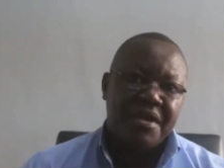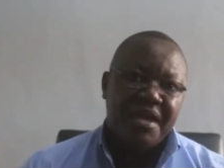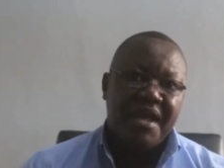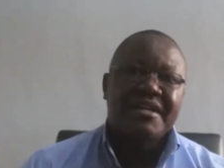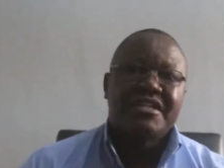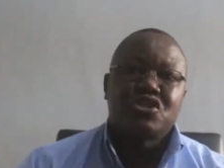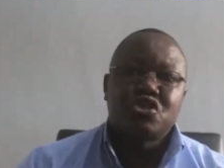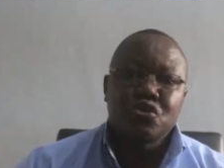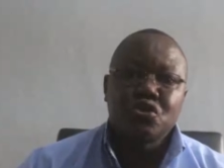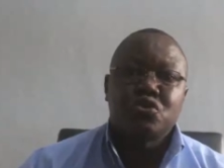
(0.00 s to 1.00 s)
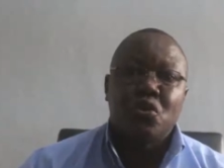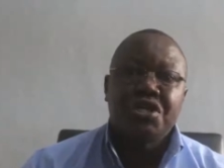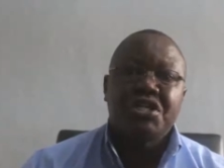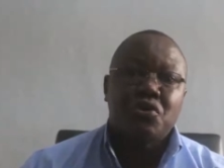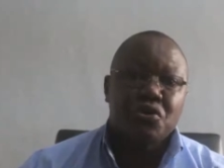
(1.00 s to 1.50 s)
And it shouldn't
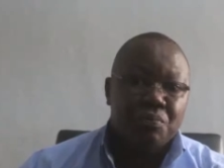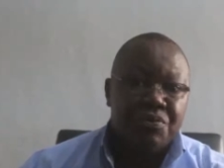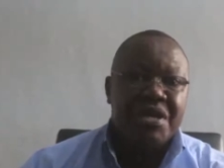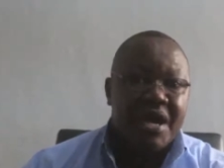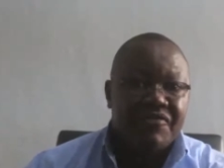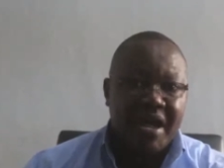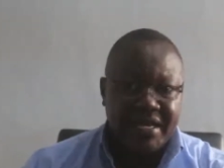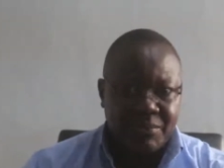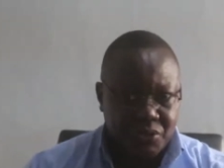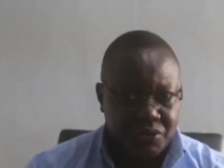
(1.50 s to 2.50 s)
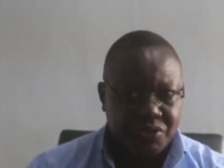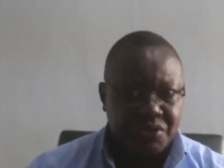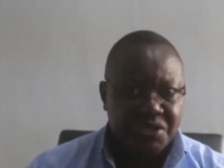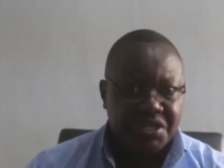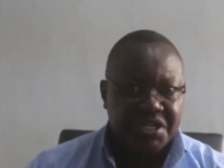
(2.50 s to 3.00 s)
only be available,
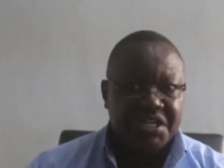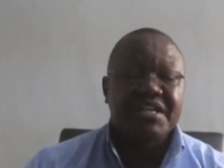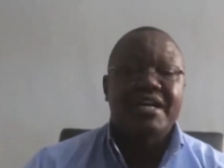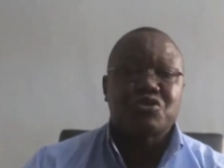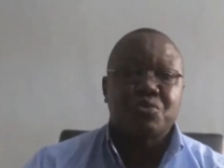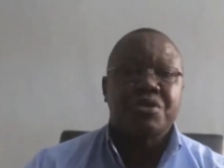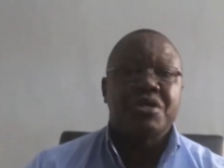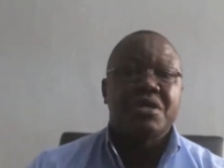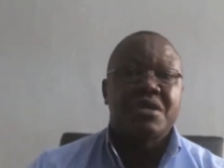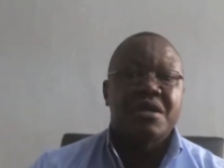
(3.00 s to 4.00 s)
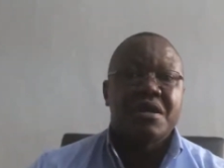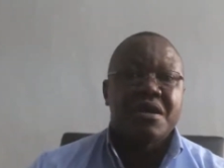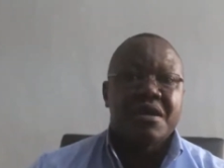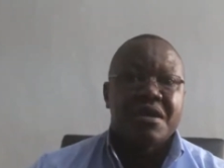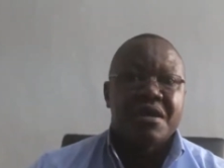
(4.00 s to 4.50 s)
it has to be
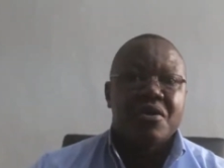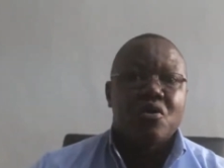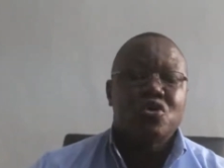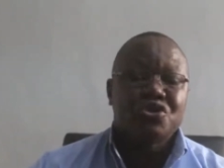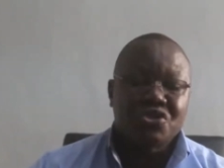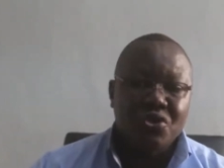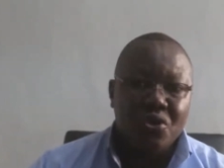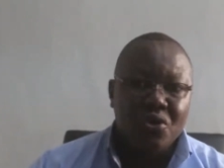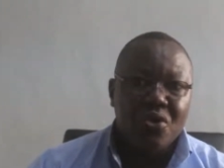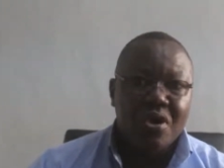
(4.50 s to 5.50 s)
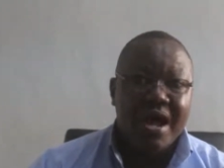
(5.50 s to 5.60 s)
also